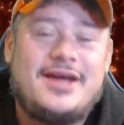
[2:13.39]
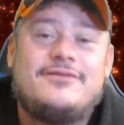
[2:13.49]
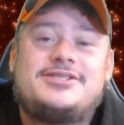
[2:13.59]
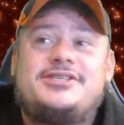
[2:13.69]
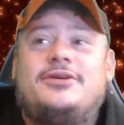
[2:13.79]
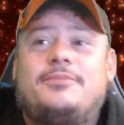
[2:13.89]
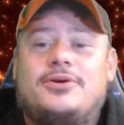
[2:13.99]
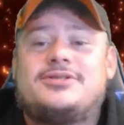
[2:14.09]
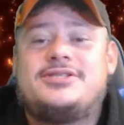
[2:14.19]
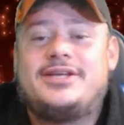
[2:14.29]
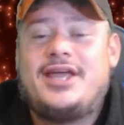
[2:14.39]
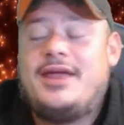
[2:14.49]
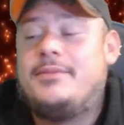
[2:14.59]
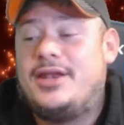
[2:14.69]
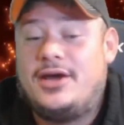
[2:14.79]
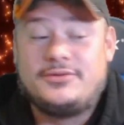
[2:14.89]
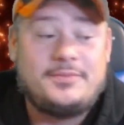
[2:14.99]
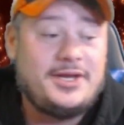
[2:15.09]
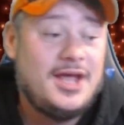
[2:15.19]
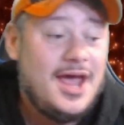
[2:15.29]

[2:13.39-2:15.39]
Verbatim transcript: Every single person that came in helped me.